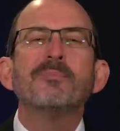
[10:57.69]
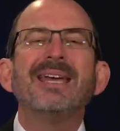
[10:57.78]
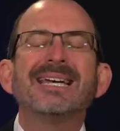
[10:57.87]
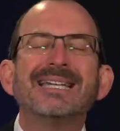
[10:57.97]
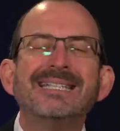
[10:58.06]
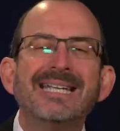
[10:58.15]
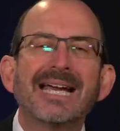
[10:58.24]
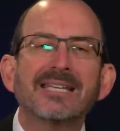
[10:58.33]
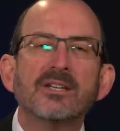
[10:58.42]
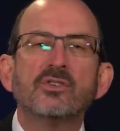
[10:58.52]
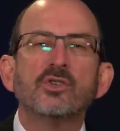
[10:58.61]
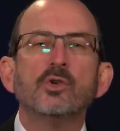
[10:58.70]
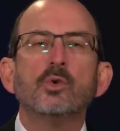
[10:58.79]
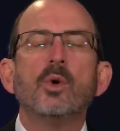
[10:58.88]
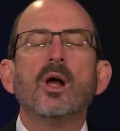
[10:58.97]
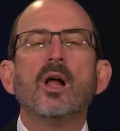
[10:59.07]
be connected
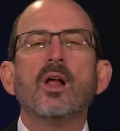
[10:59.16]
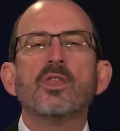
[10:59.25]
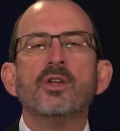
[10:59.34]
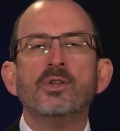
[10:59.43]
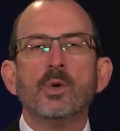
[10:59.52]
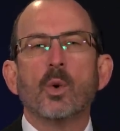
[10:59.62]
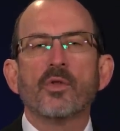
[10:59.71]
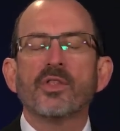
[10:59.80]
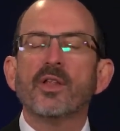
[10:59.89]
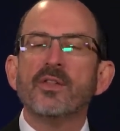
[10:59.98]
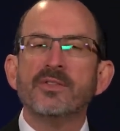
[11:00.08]
to the north,